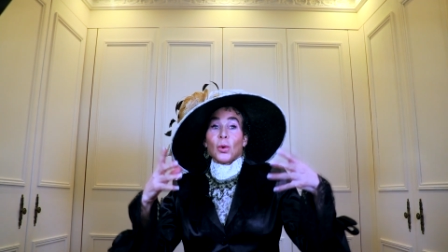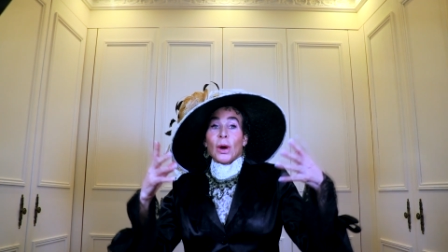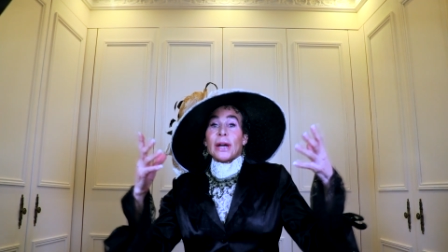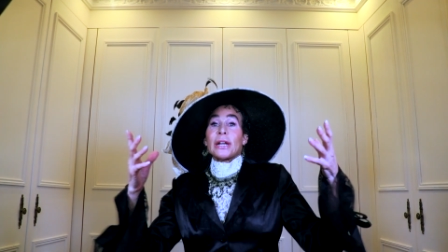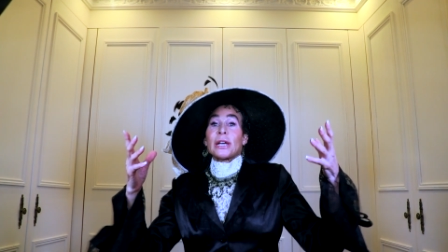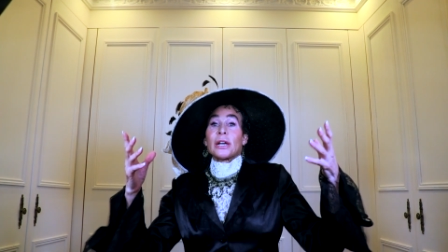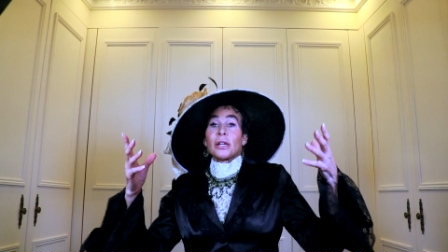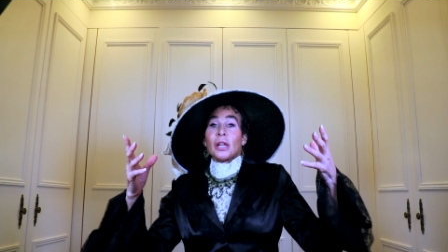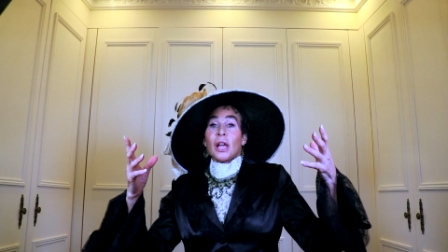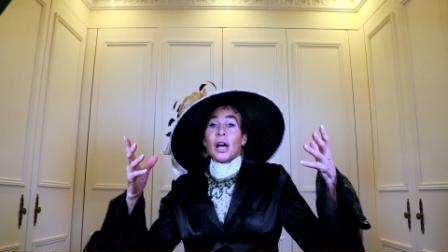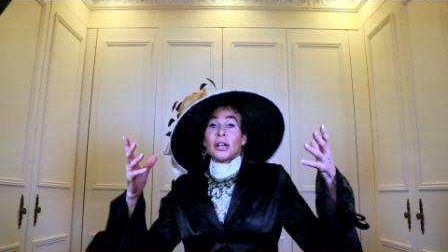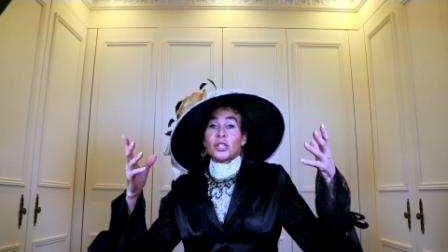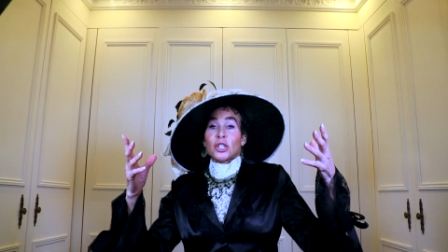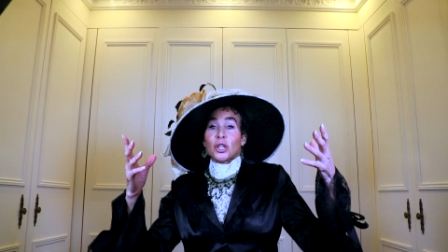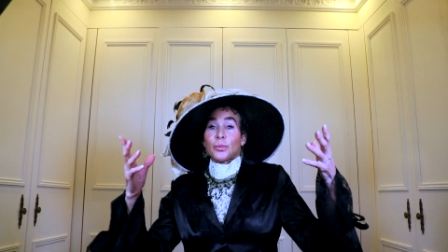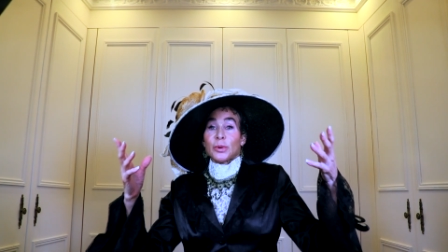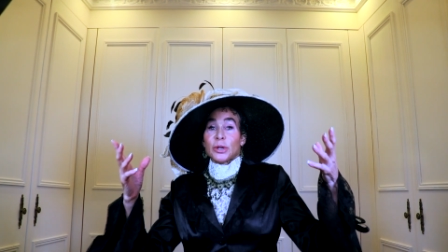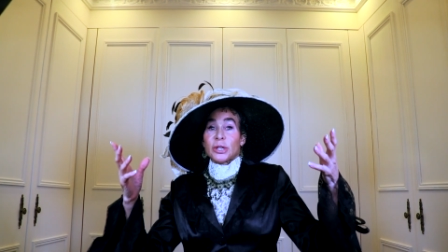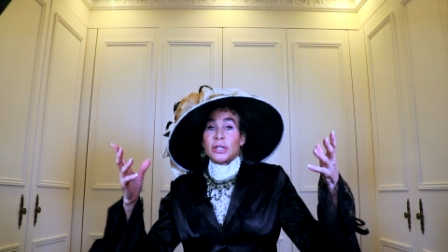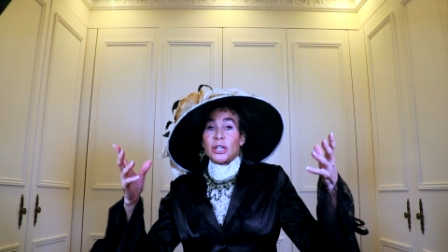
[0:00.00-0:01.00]

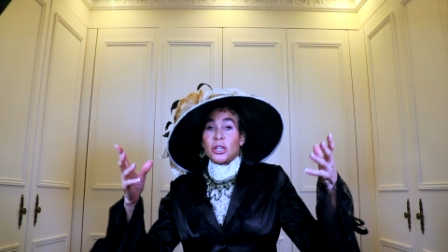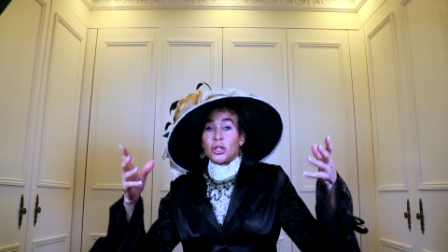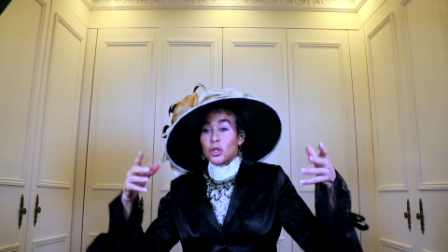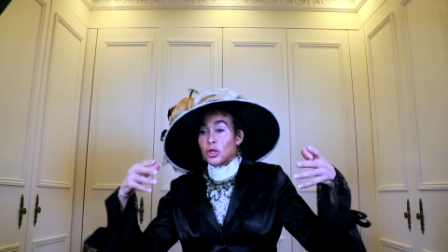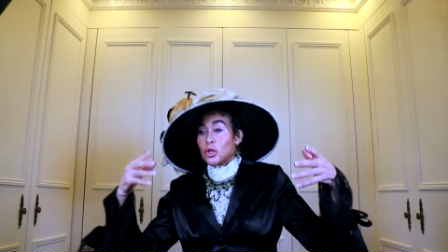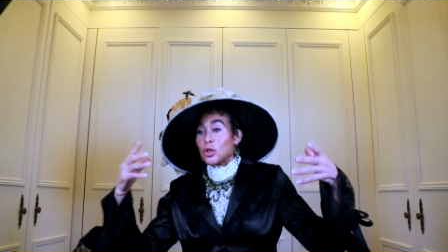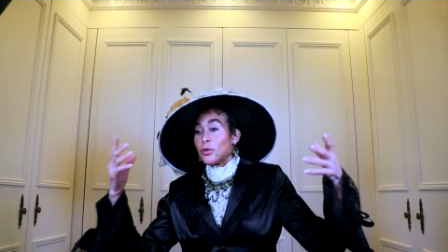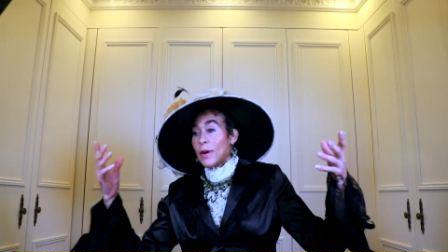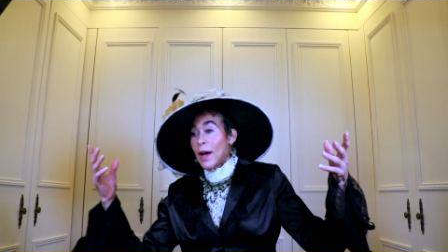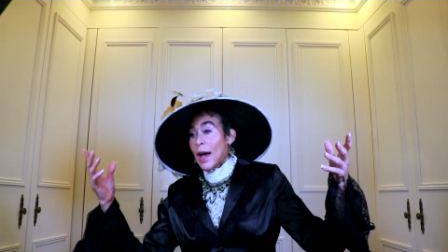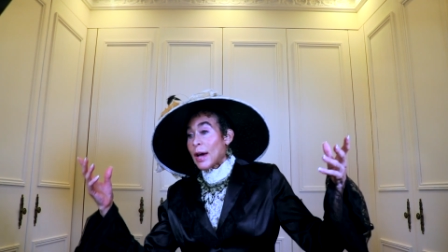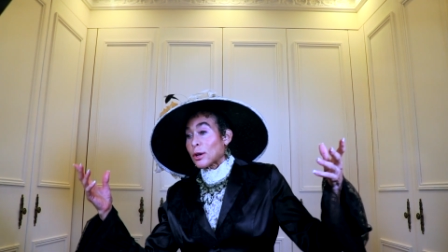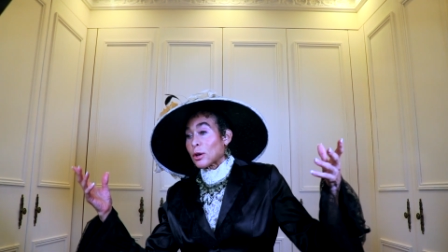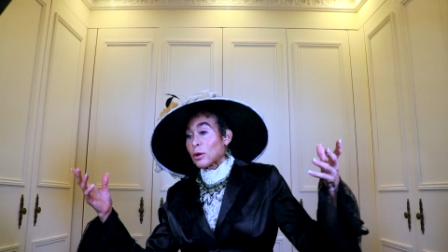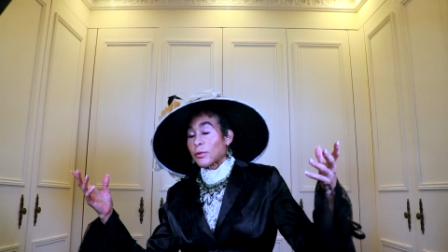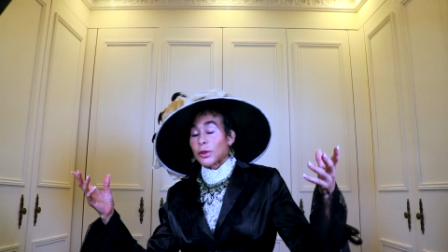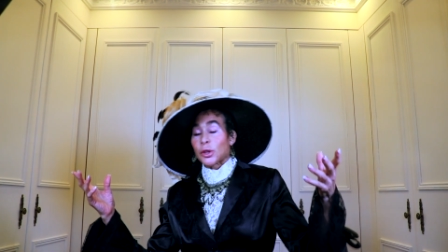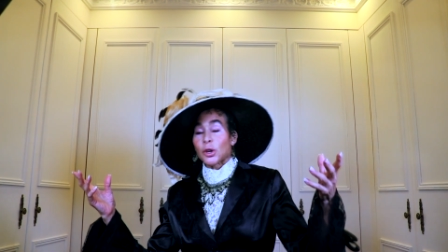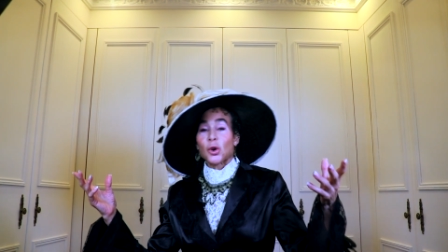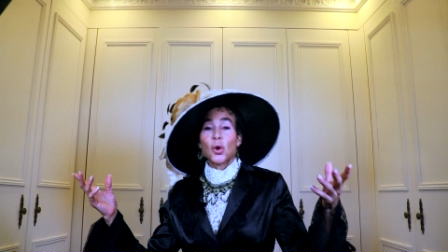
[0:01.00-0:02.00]
radiologic procedures you've had
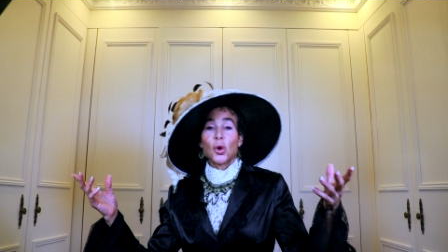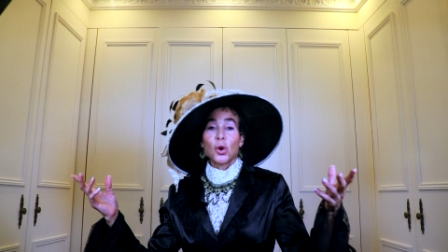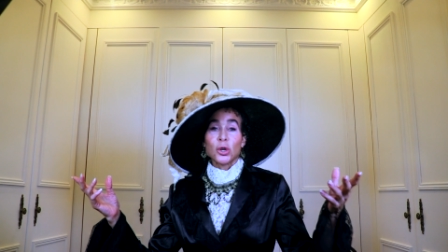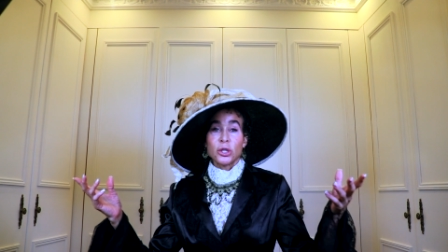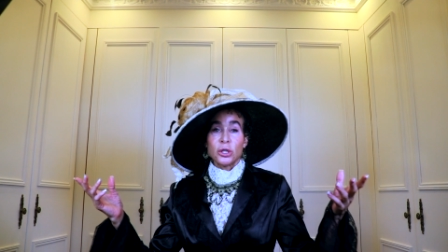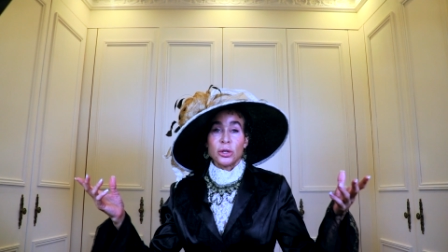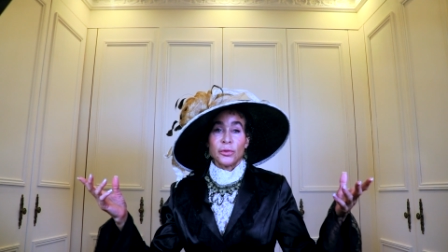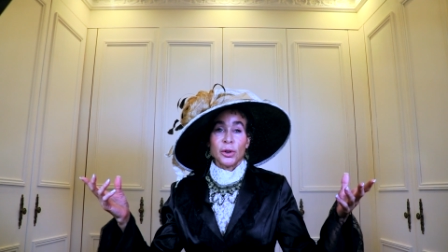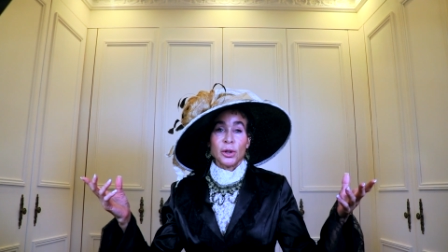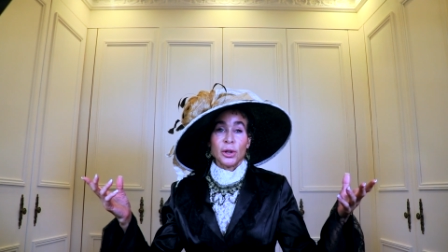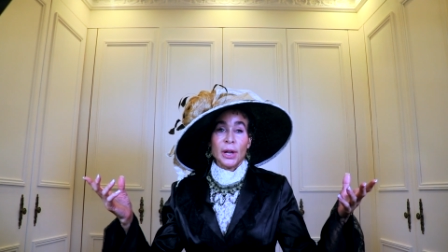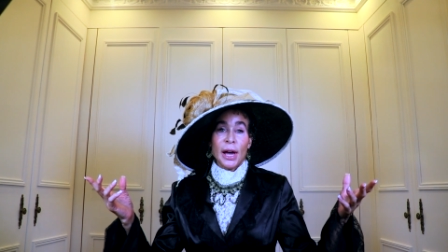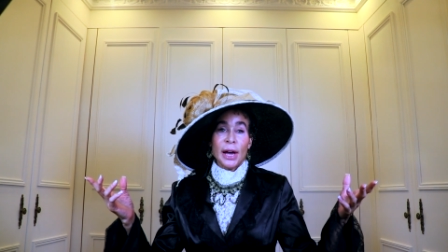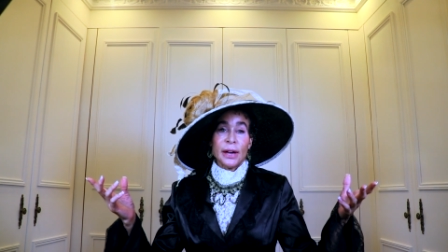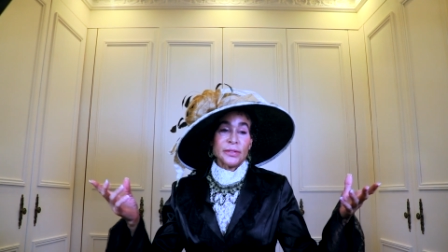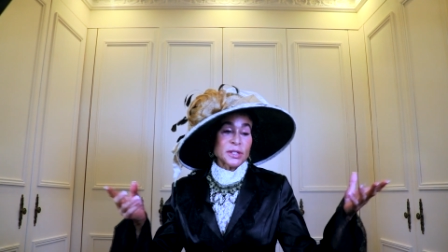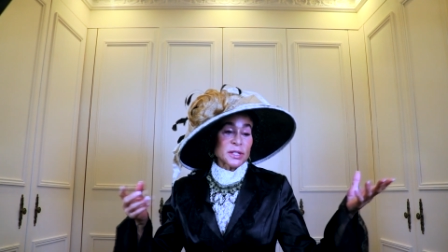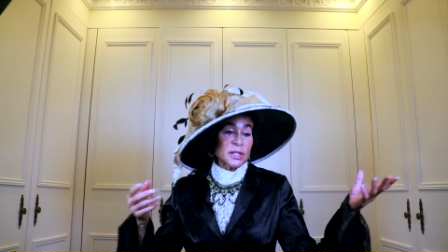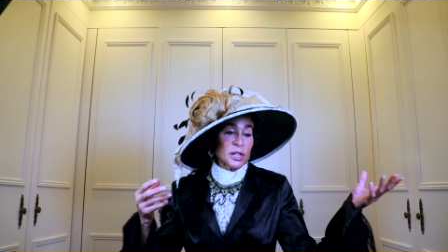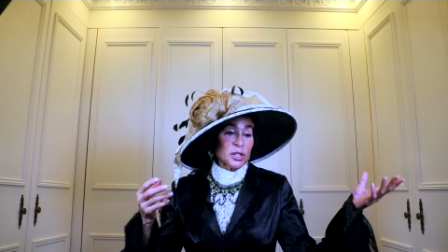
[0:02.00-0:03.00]
over the course of your
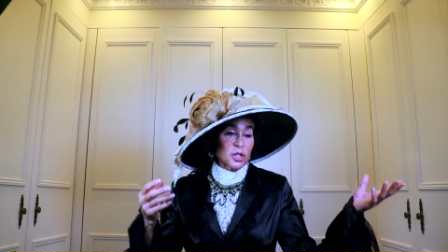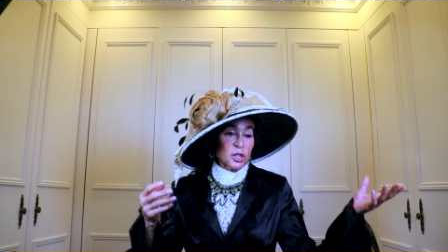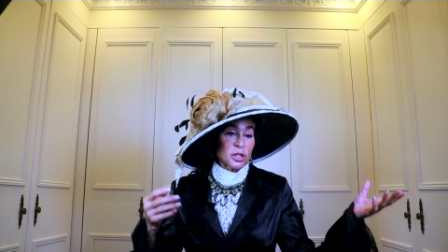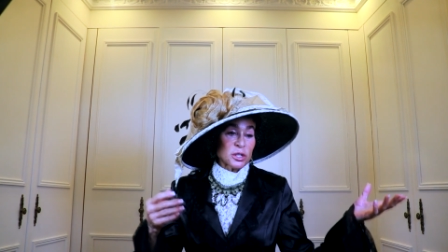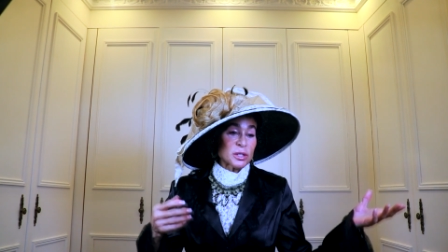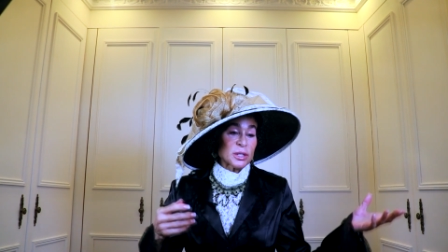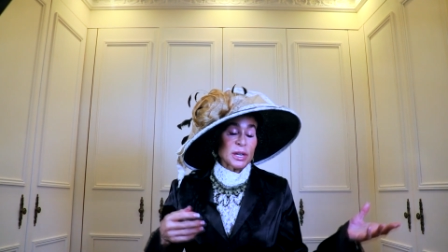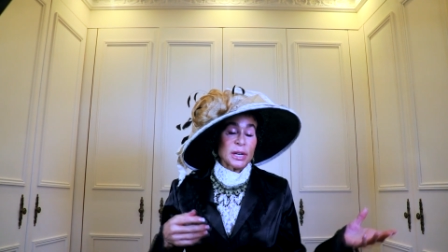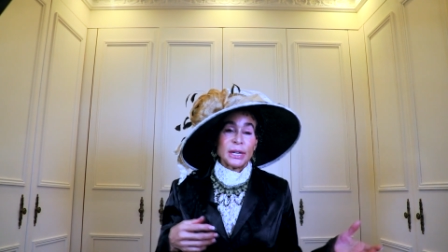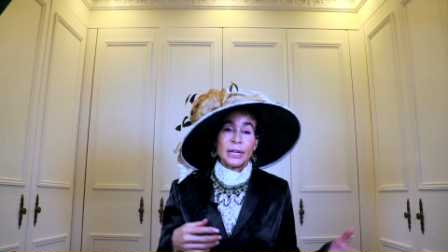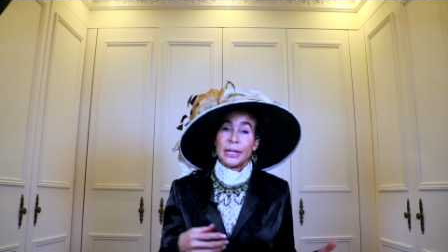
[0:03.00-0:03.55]
life, such as